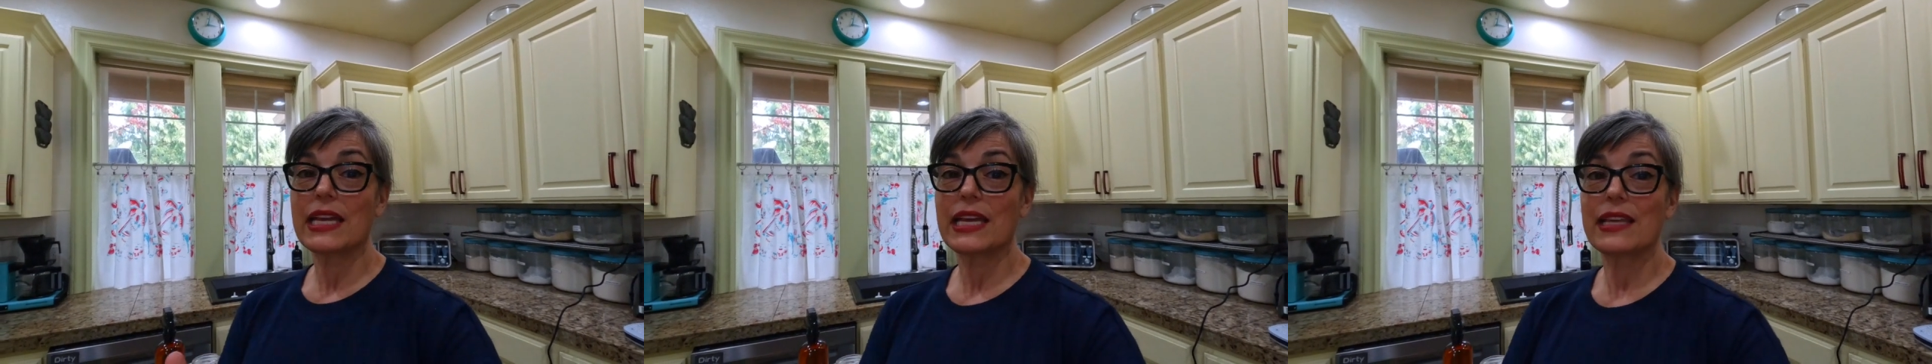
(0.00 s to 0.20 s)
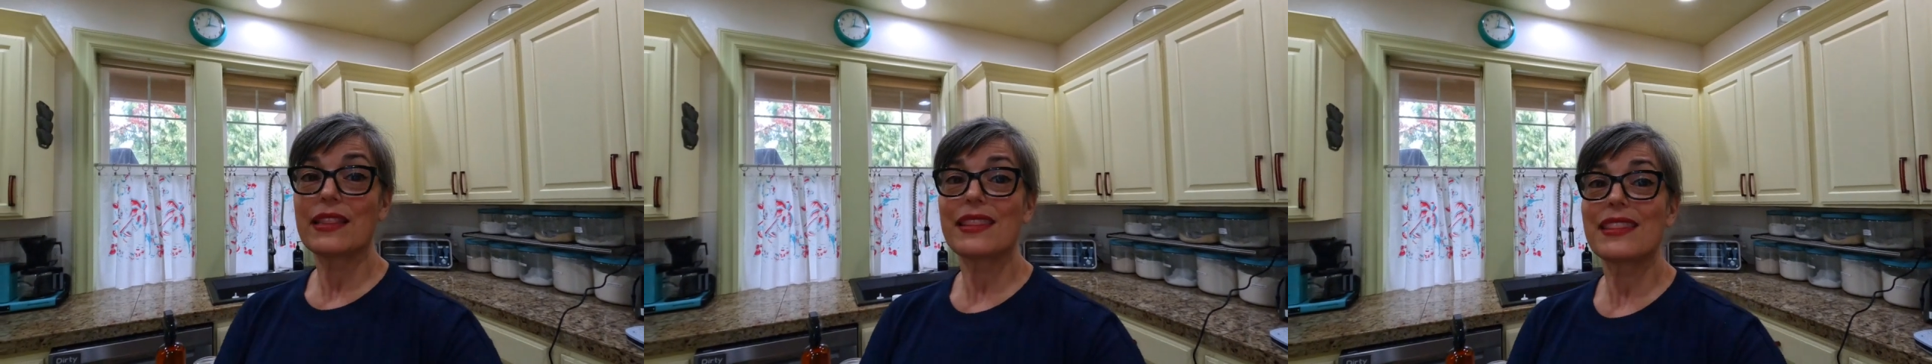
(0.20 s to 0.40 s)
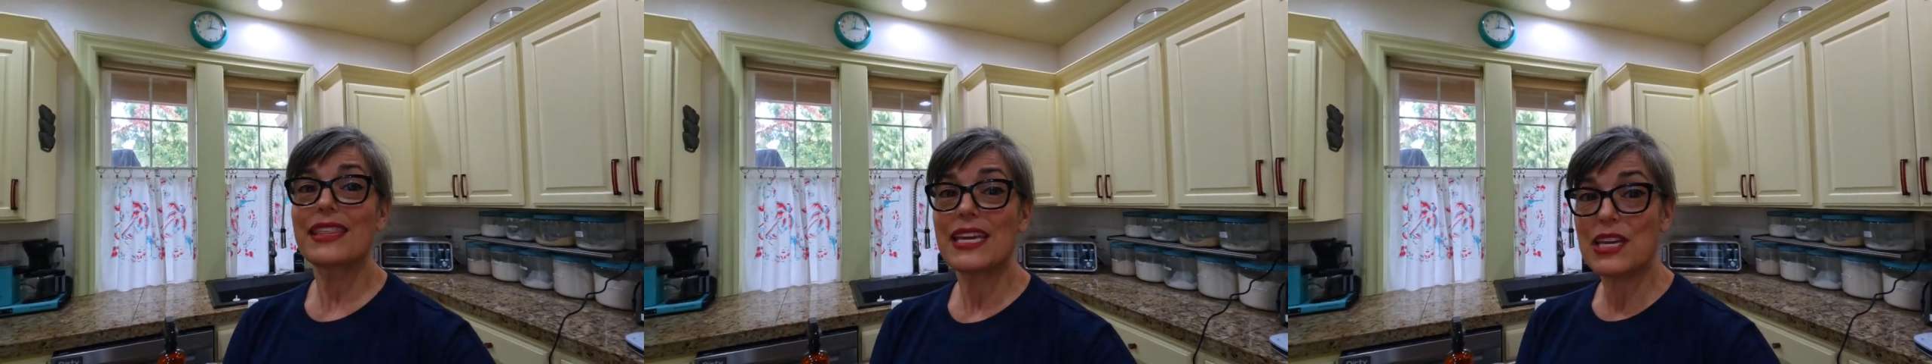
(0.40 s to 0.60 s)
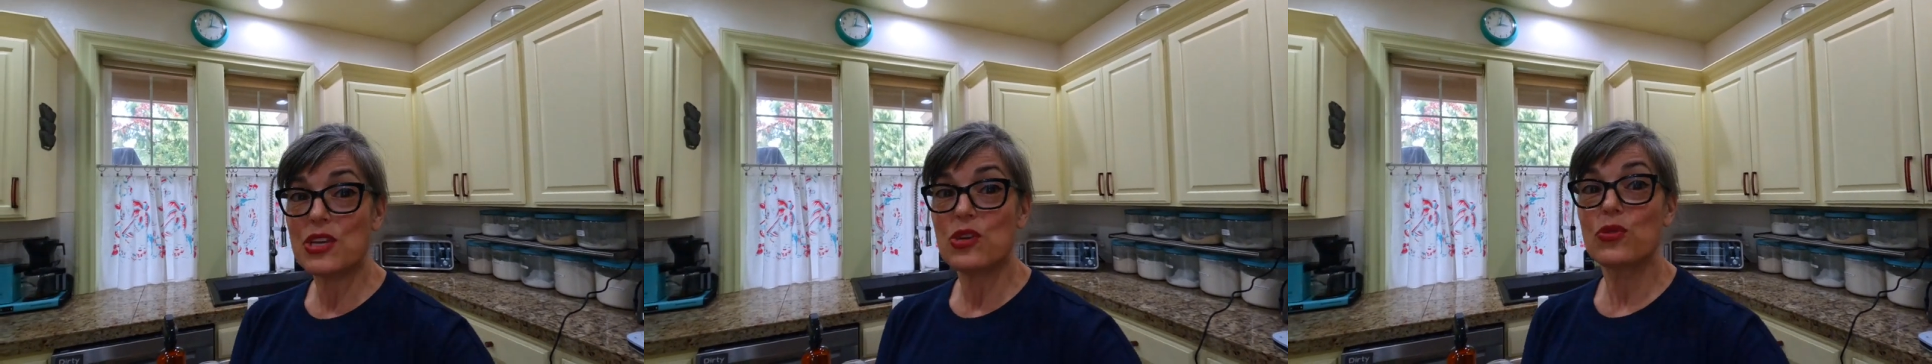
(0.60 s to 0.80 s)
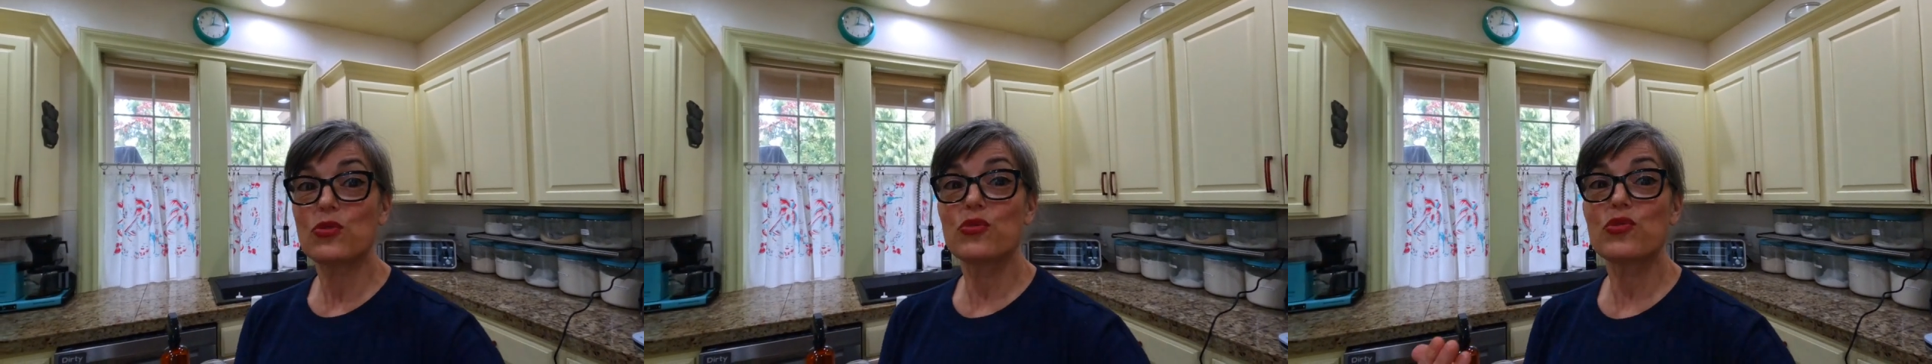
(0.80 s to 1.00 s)
And thank
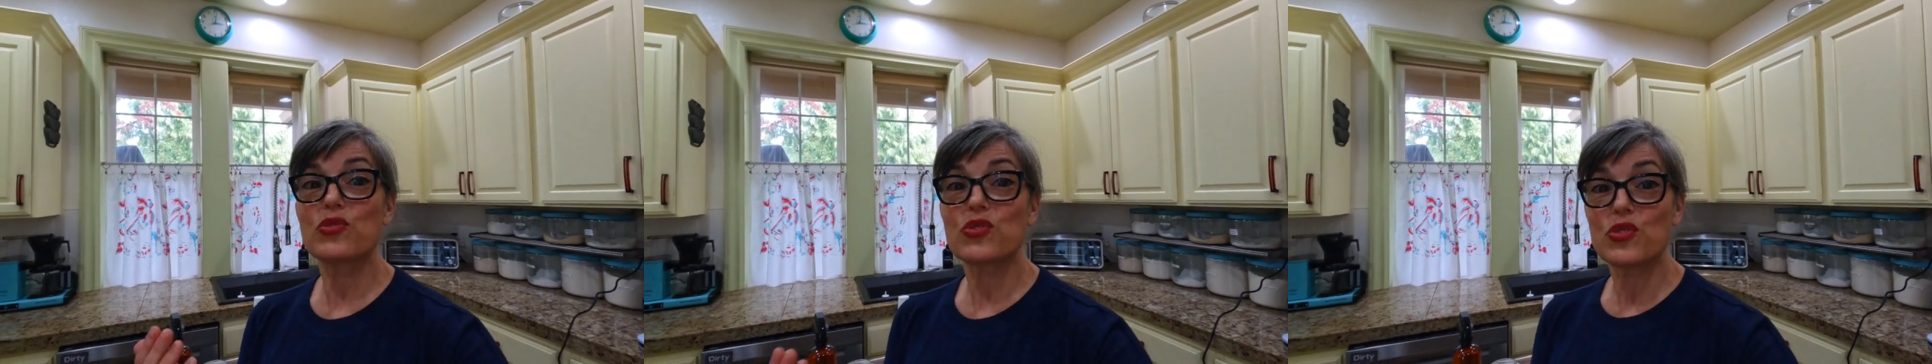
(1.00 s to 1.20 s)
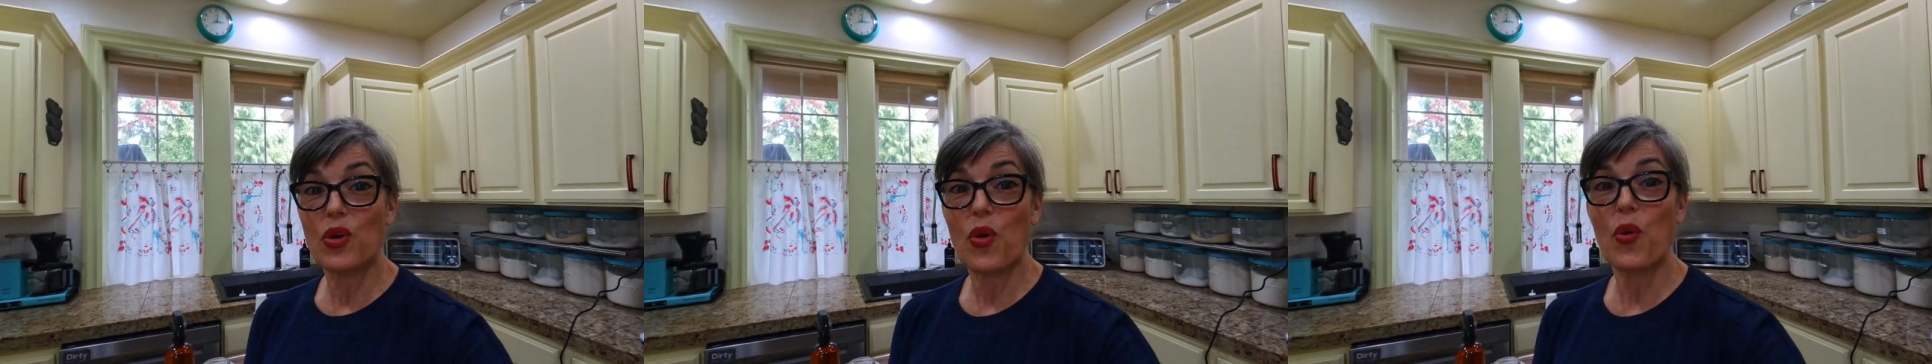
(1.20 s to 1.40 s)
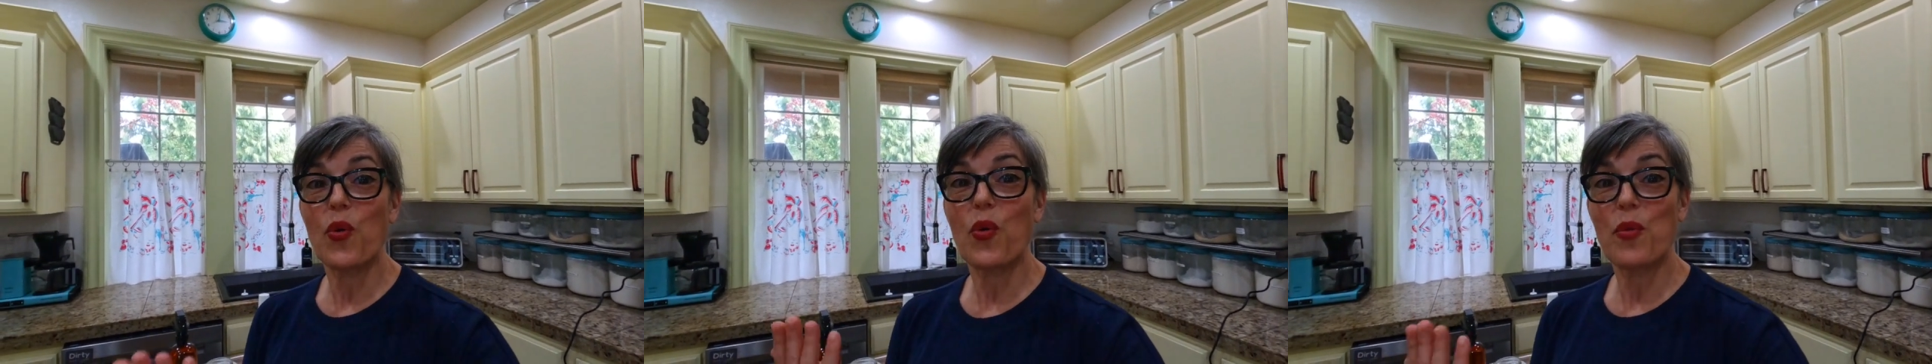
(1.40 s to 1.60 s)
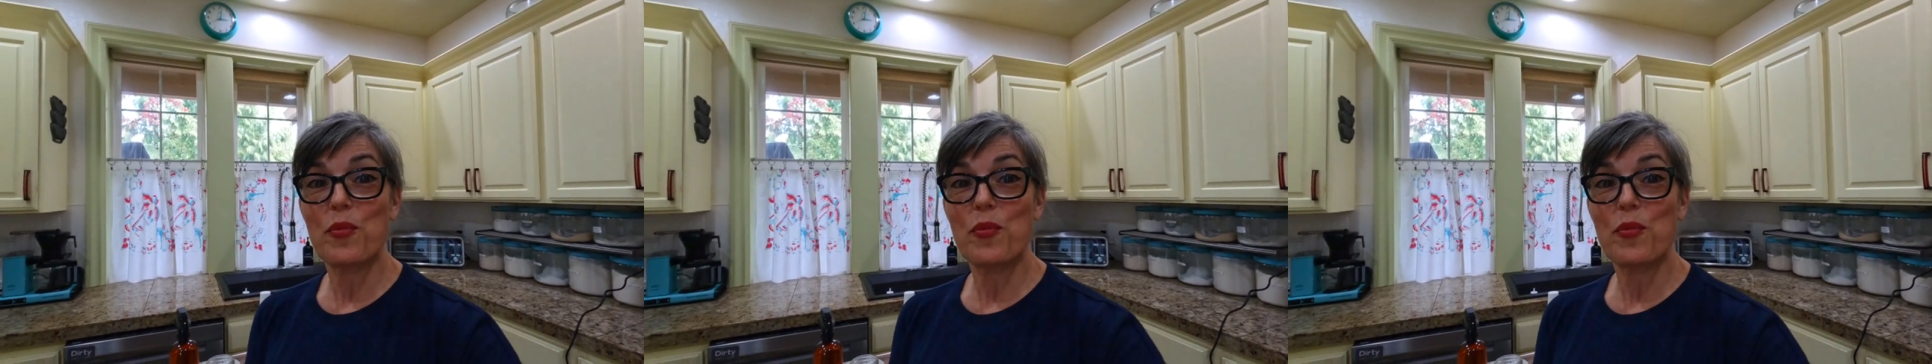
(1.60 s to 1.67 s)
you so